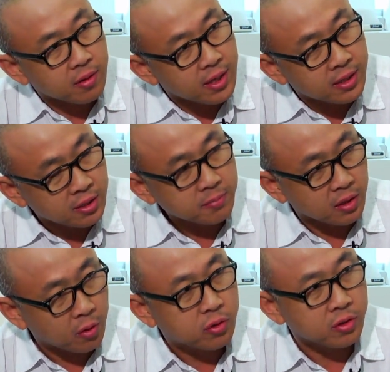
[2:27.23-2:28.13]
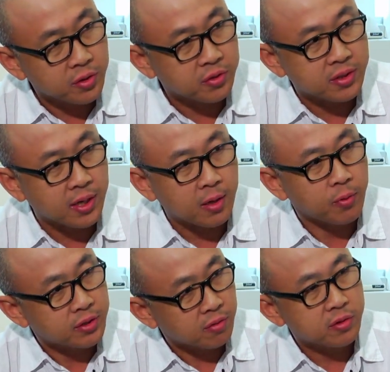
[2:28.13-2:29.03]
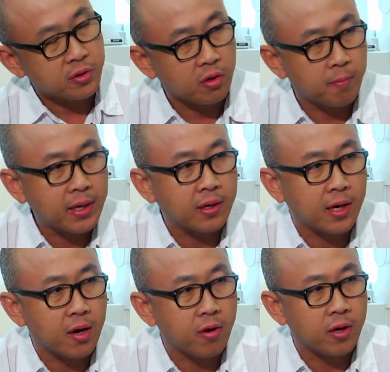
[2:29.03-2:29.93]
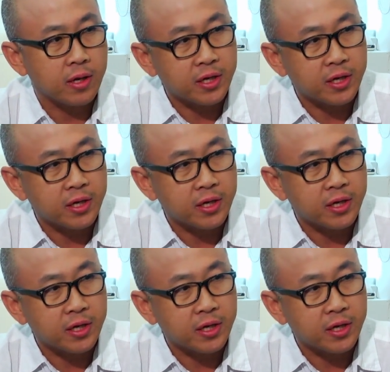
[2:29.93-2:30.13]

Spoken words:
In terms of local news, Nadia, we also saw Bank Negara